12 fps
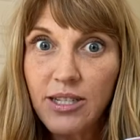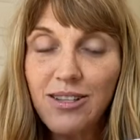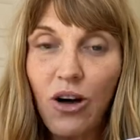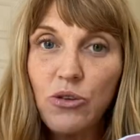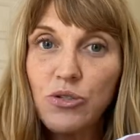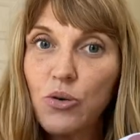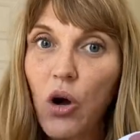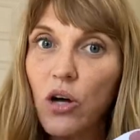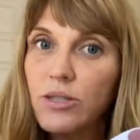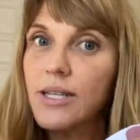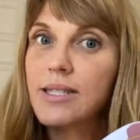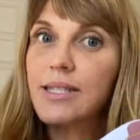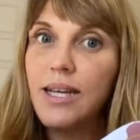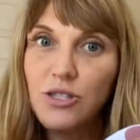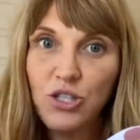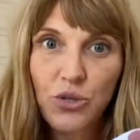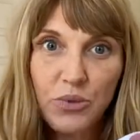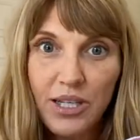It's also called a
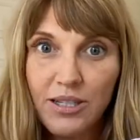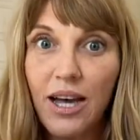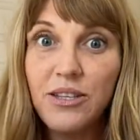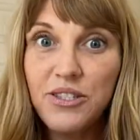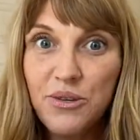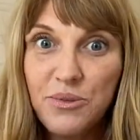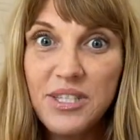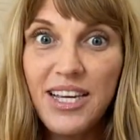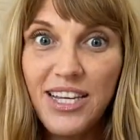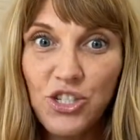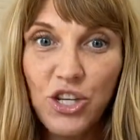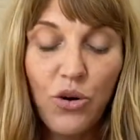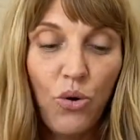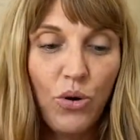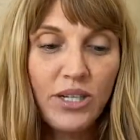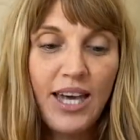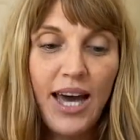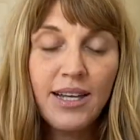sensory association
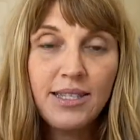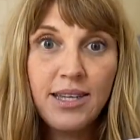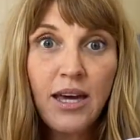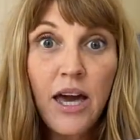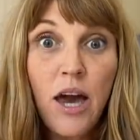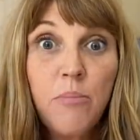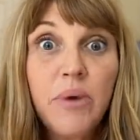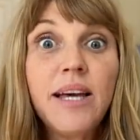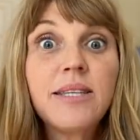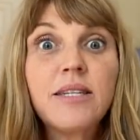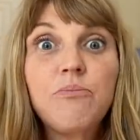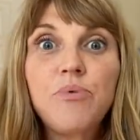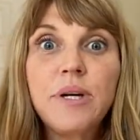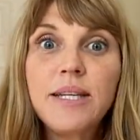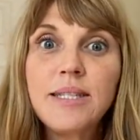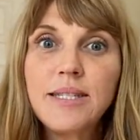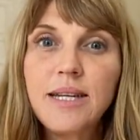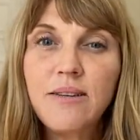cortex because it
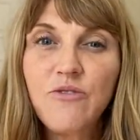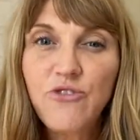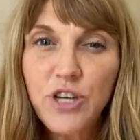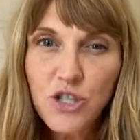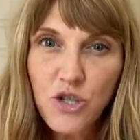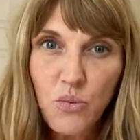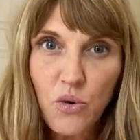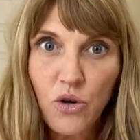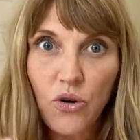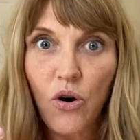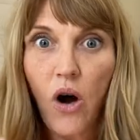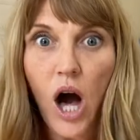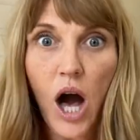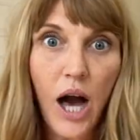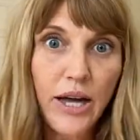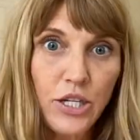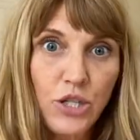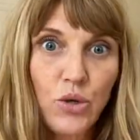brings in visual,
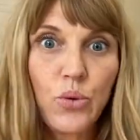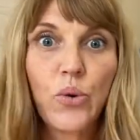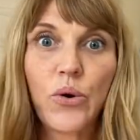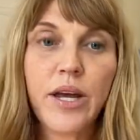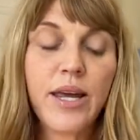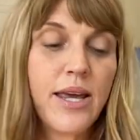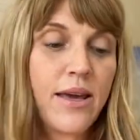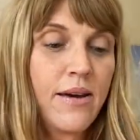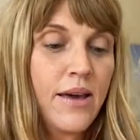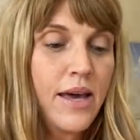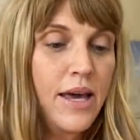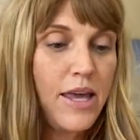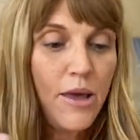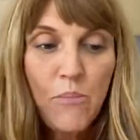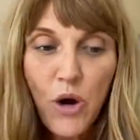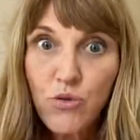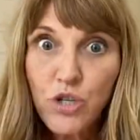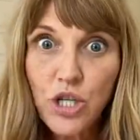auditory,
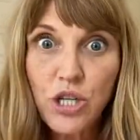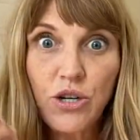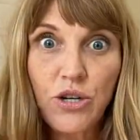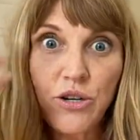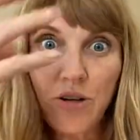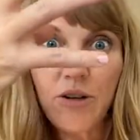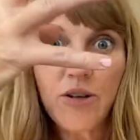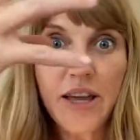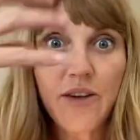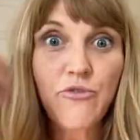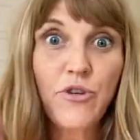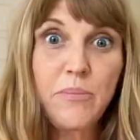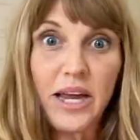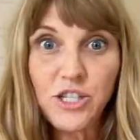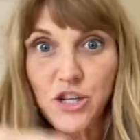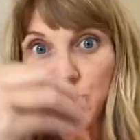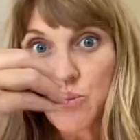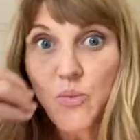emotional
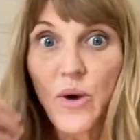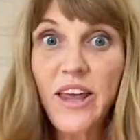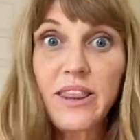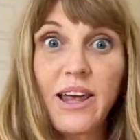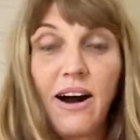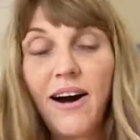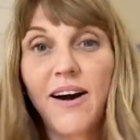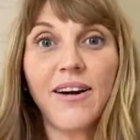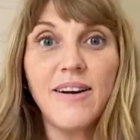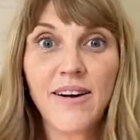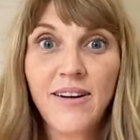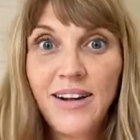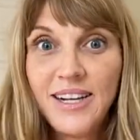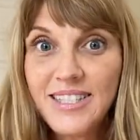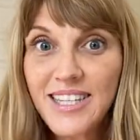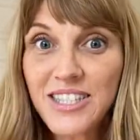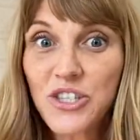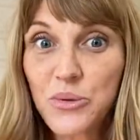information with our
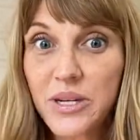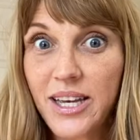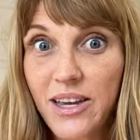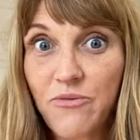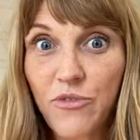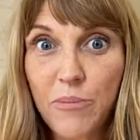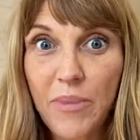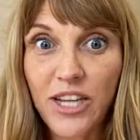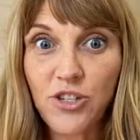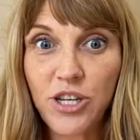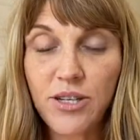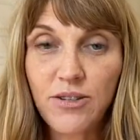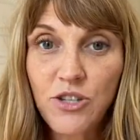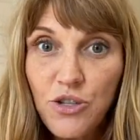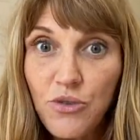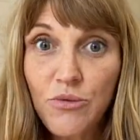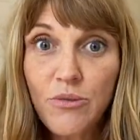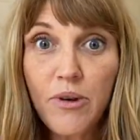sensory information
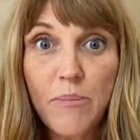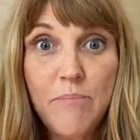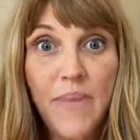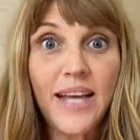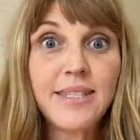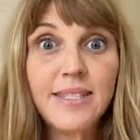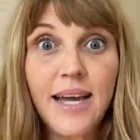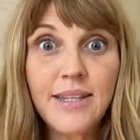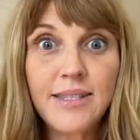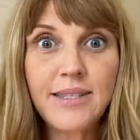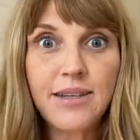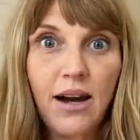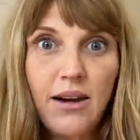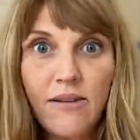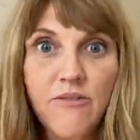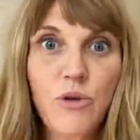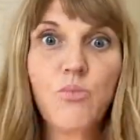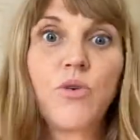to make sense
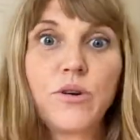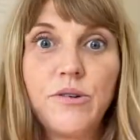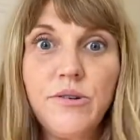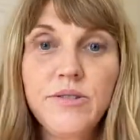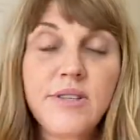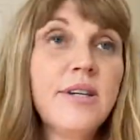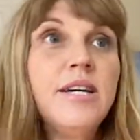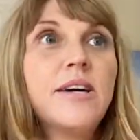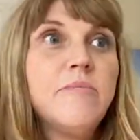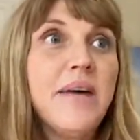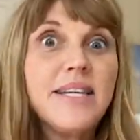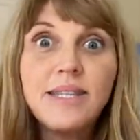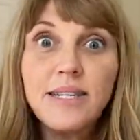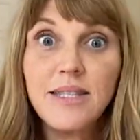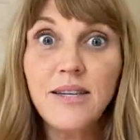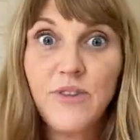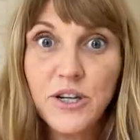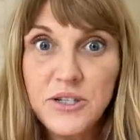of the world, make
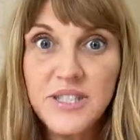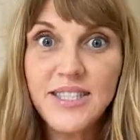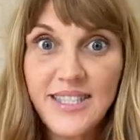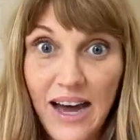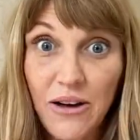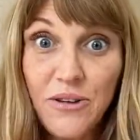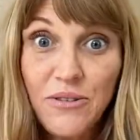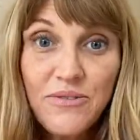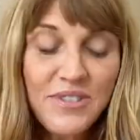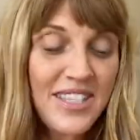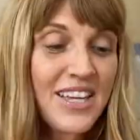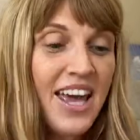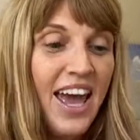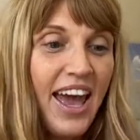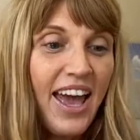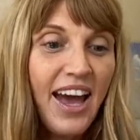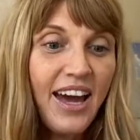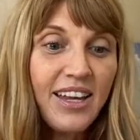sense of ourselves.
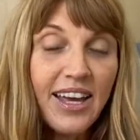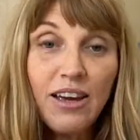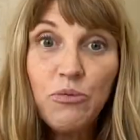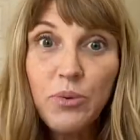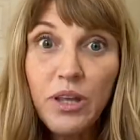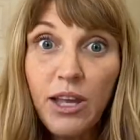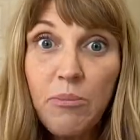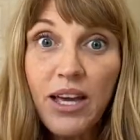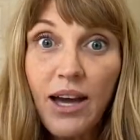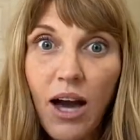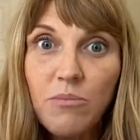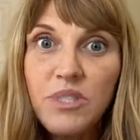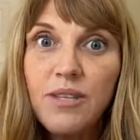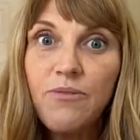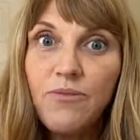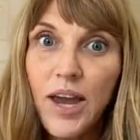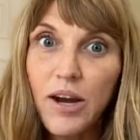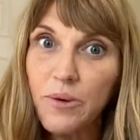And it really becomes
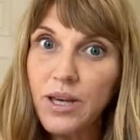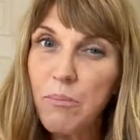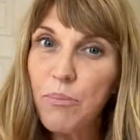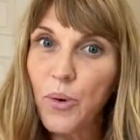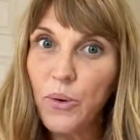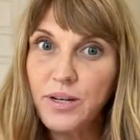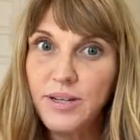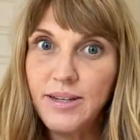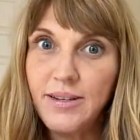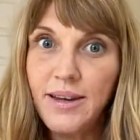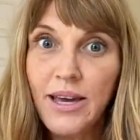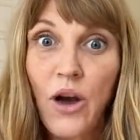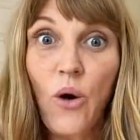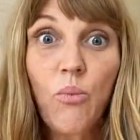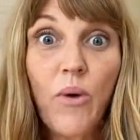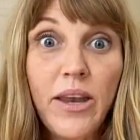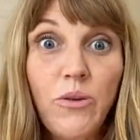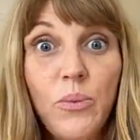very important
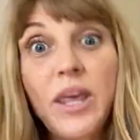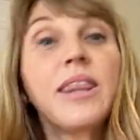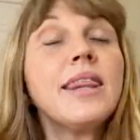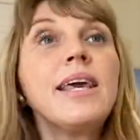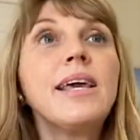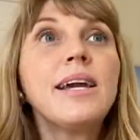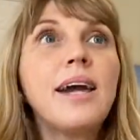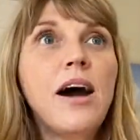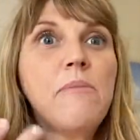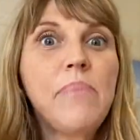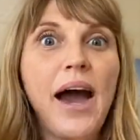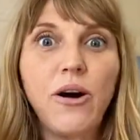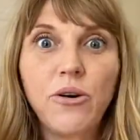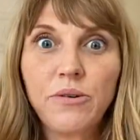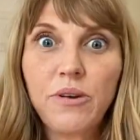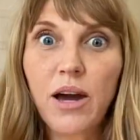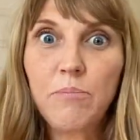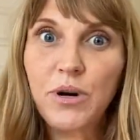when we think
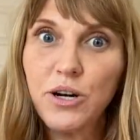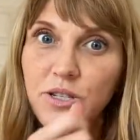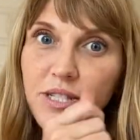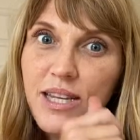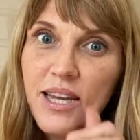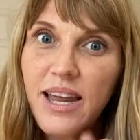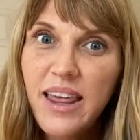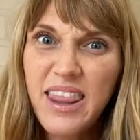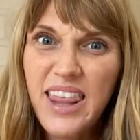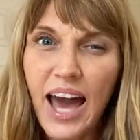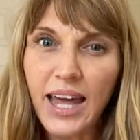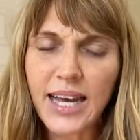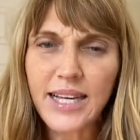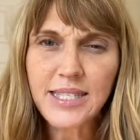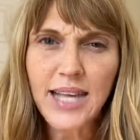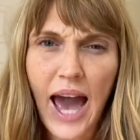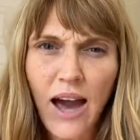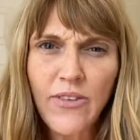about a person that
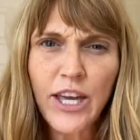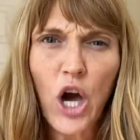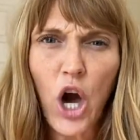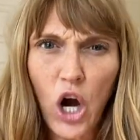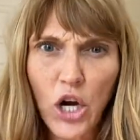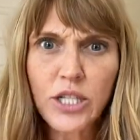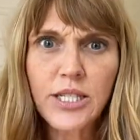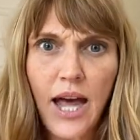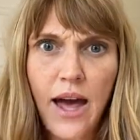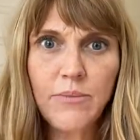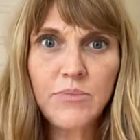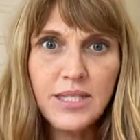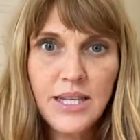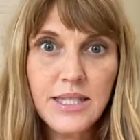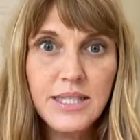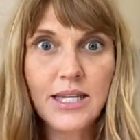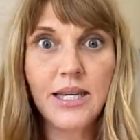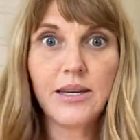is having a hard time
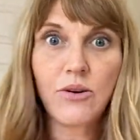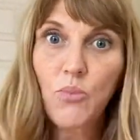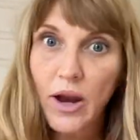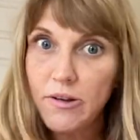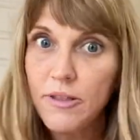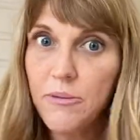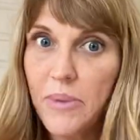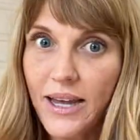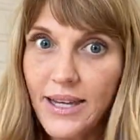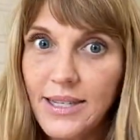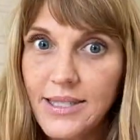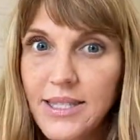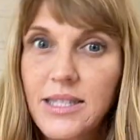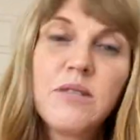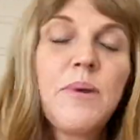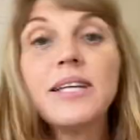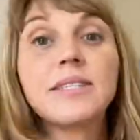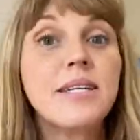sensing where their body is in
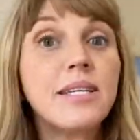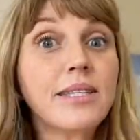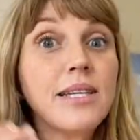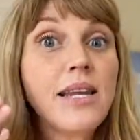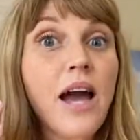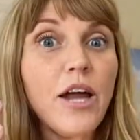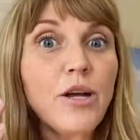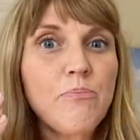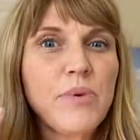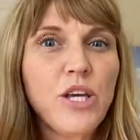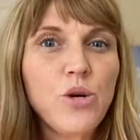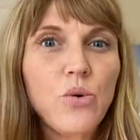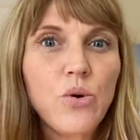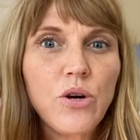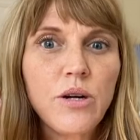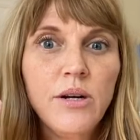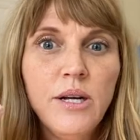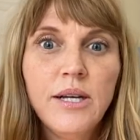space. And it's not a
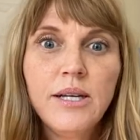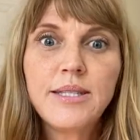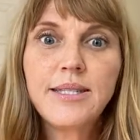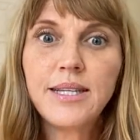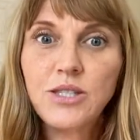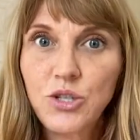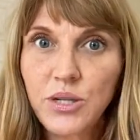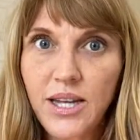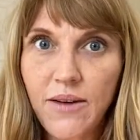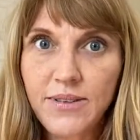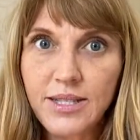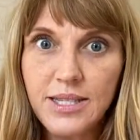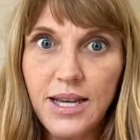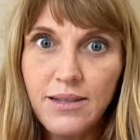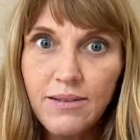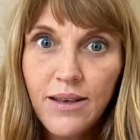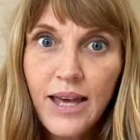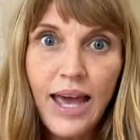pure sensory deficit deficit.